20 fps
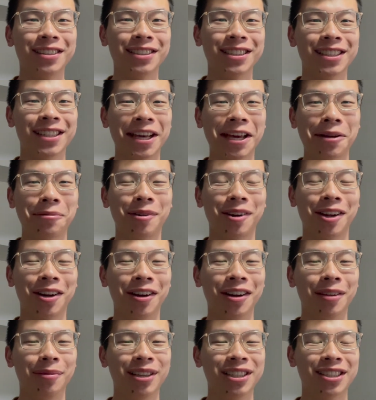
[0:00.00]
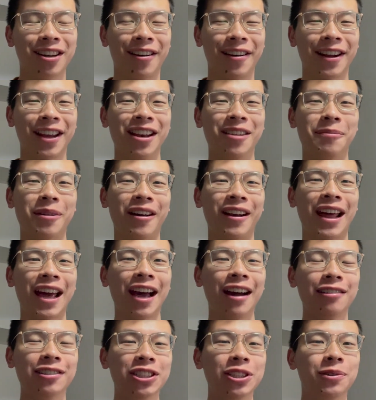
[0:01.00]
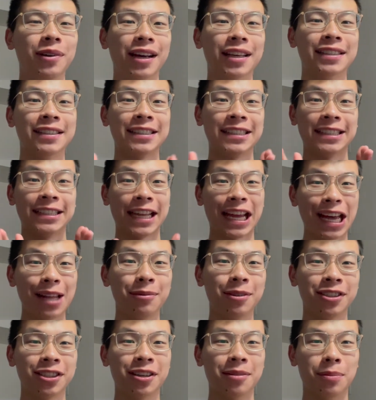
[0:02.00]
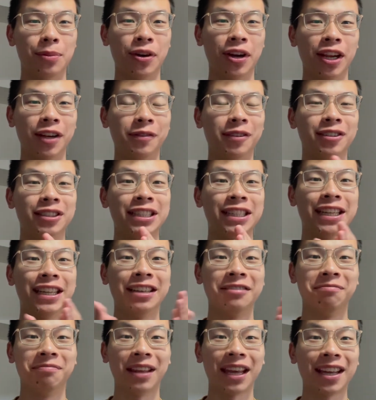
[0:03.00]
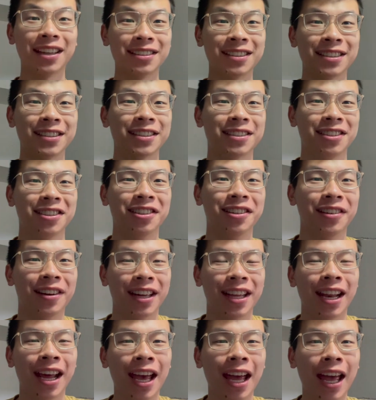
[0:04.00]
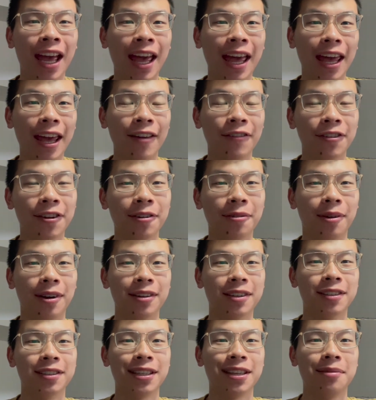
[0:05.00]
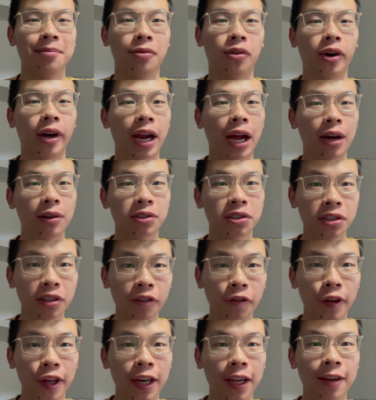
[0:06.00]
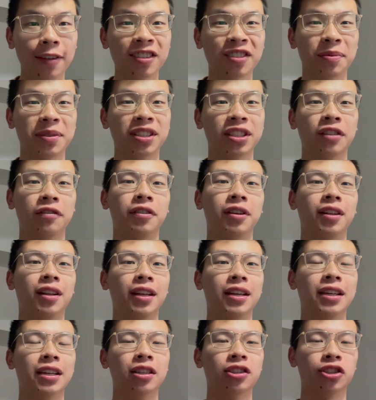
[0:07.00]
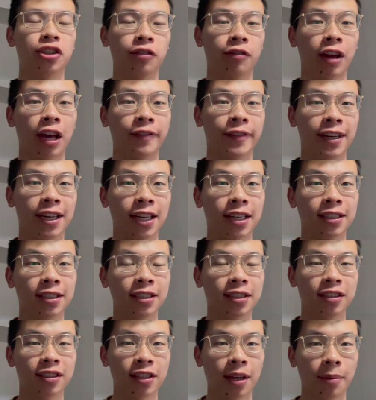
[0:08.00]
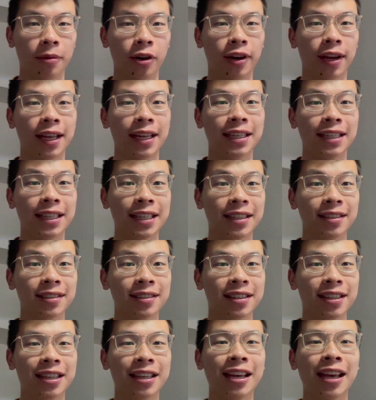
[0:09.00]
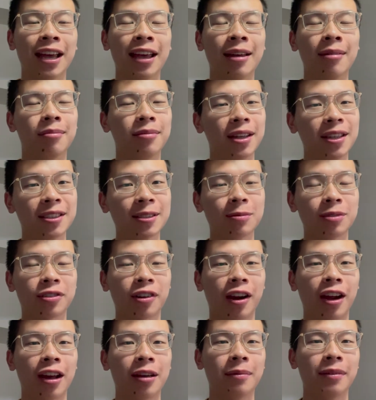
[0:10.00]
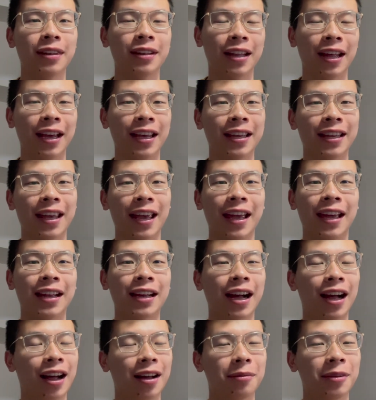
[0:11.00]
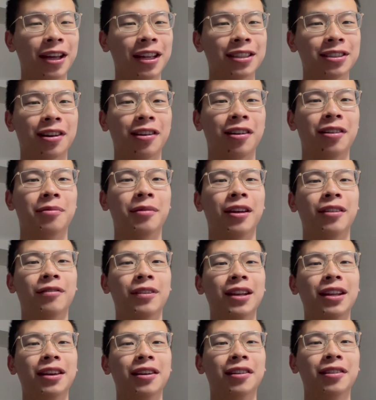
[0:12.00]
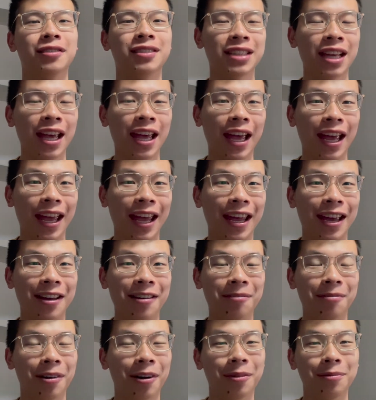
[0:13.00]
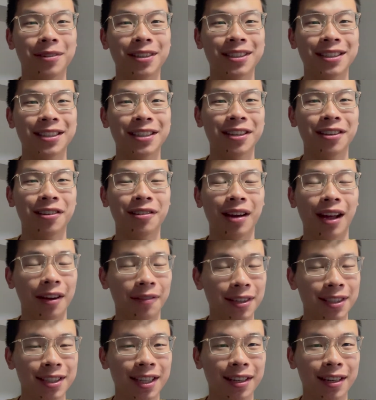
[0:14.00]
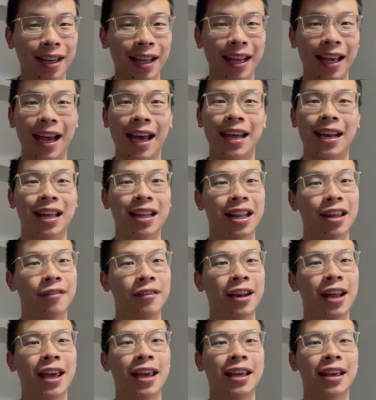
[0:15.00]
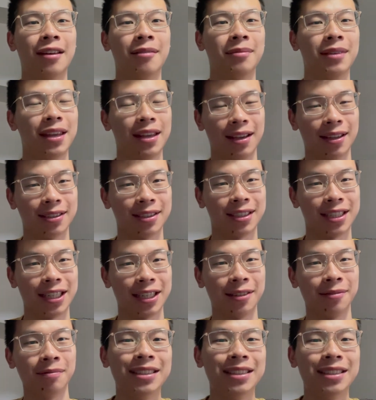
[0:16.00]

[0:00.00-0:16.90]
Today we're going to be talking about how to establish a morning routine and stick to it. If you want to see more how-to videos, specifically surviving a summer in DC, please subscribe, like, and comment on my videos, and hope to see you every Sunday at 11 a.m. EST.